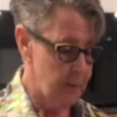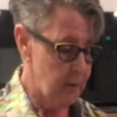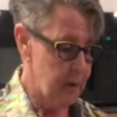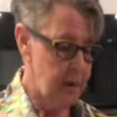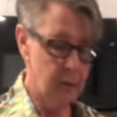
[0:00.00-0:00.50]

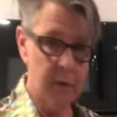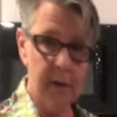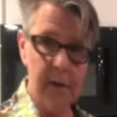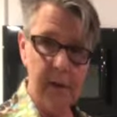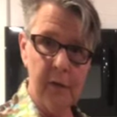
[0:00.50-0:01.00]
We need a
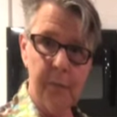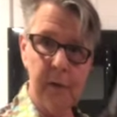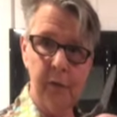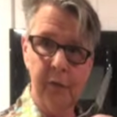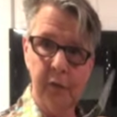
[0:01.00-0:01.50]
really nice
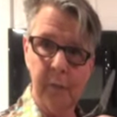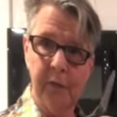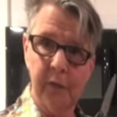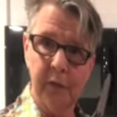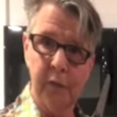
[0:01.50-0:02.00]
pair of sharp
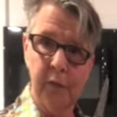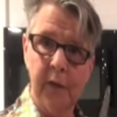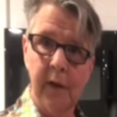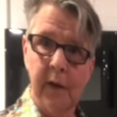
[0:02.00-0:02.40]
scissors.